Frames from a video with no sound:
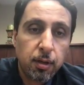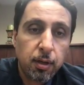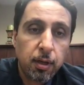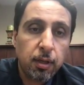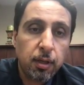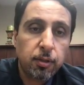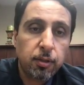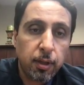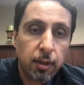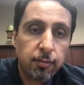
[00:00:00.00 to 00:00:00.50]

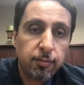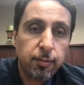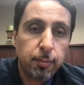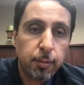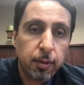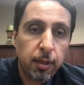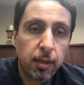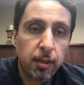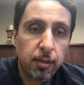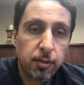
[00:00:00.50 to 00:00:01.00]
atrial
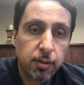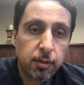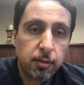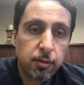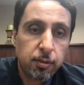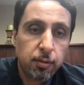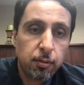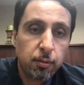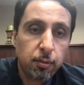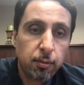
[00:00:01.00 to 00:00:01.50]
fibrillation.
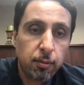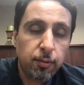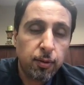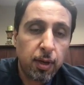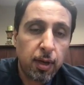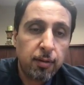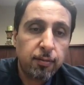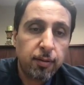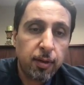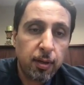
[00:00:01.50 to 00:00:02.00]
So if you
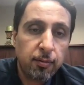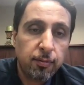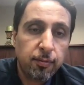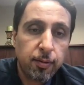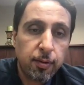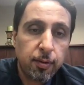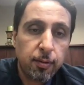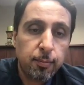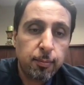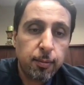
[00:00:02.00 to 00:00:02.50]
have
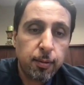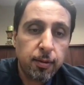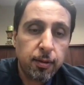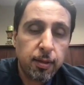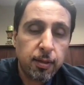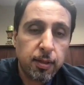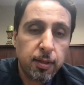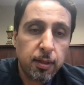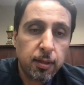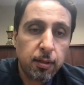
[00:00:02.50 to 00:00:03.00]
AFib in the
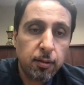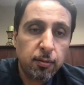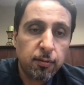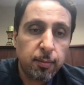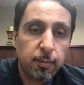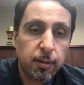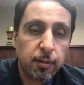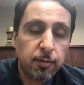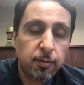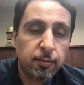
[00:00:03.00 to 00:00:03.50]
setting of
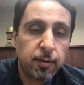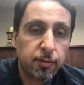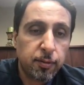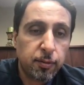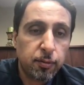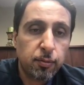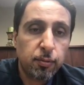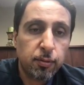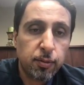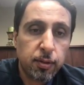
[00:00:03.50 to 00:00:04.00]
mitral valve
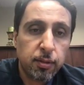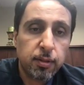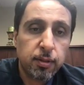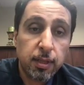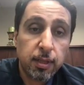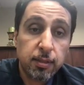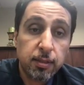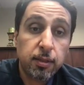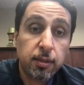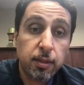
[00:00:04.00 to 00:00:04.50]
stenosis,
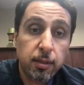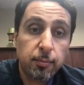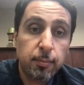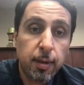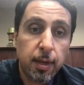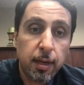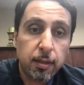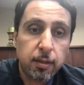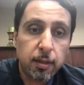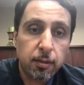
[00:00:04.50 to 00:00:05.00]
that's really
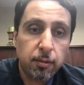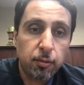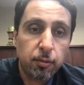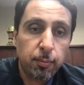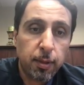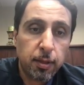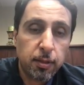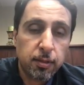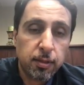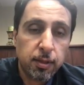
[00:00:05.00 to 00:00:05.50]
bad, and your
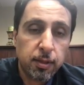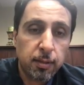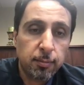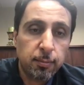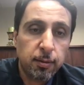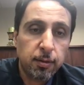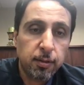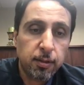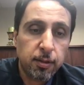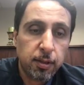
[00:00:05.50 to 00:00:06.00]
patient is going to
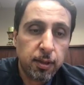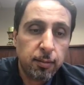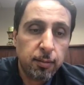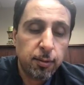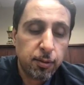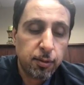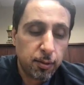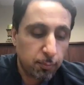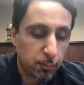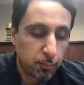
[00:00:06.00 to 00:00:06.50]
be extremely
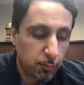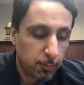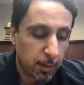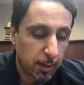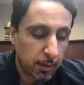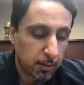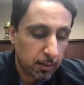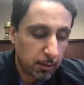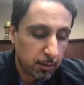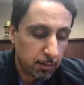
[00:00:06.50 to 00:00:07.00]

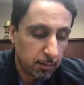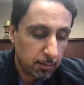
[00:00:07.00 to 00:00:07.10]
symptomatic.